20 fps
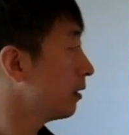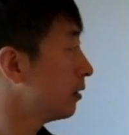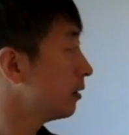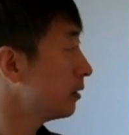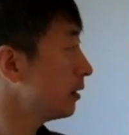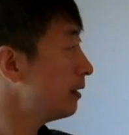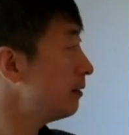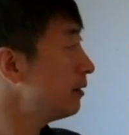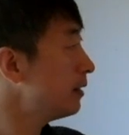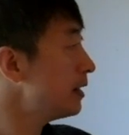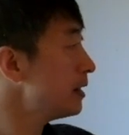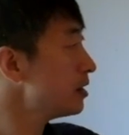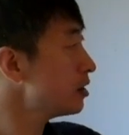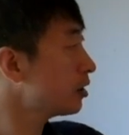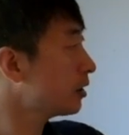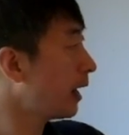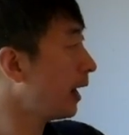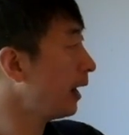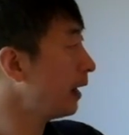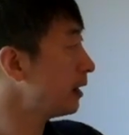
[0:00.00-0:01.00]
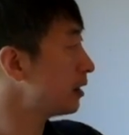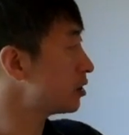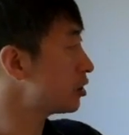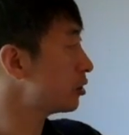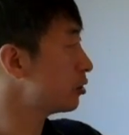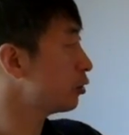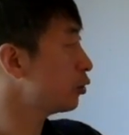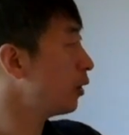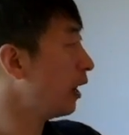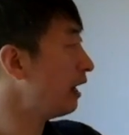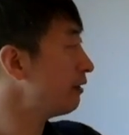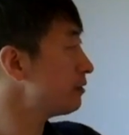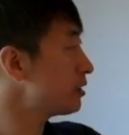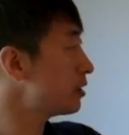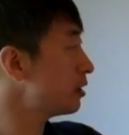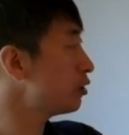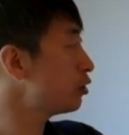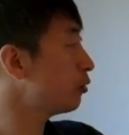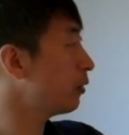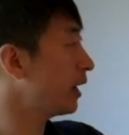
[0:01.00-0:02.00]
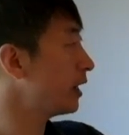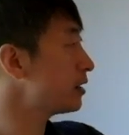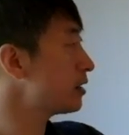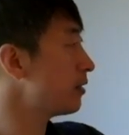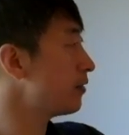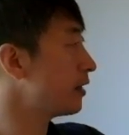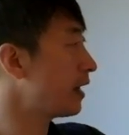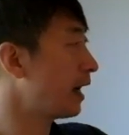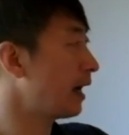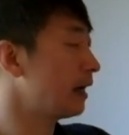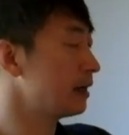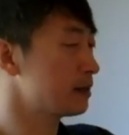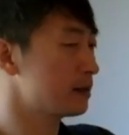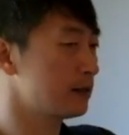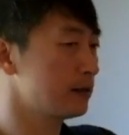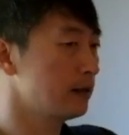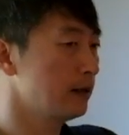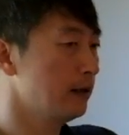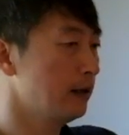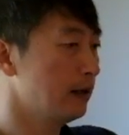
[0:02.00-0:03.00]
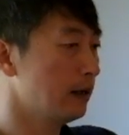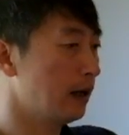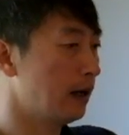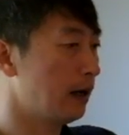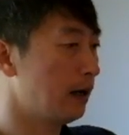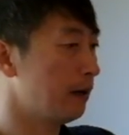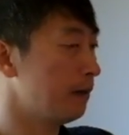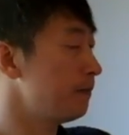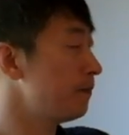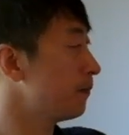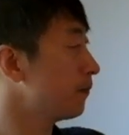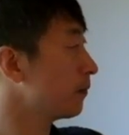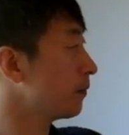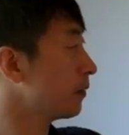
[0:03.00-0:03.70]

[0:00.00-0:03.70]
In this case, you have a situation that the